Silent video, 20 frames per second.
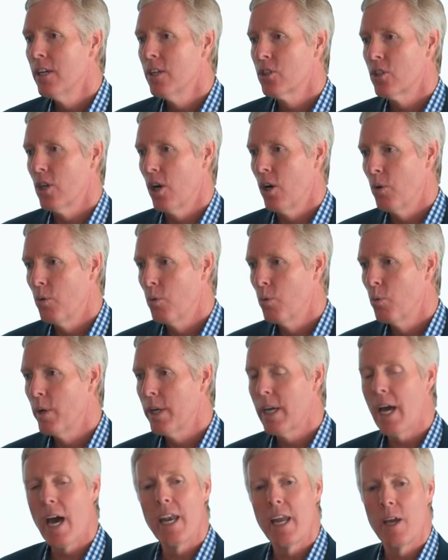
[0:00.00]
So
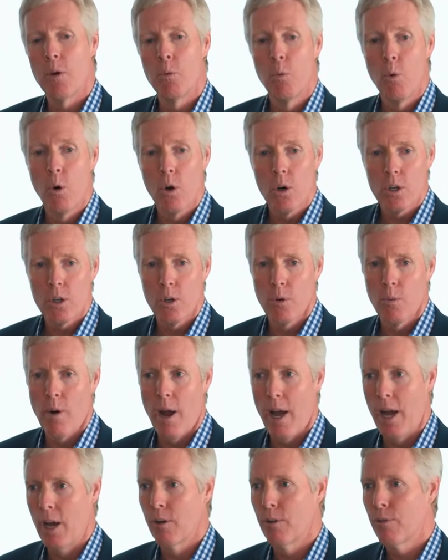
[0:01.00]
we got a
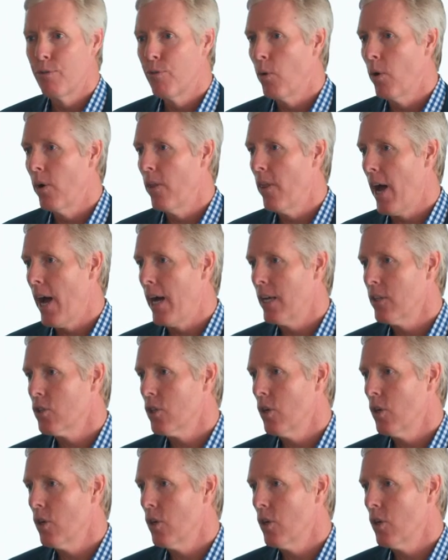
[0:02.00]
workaround for that.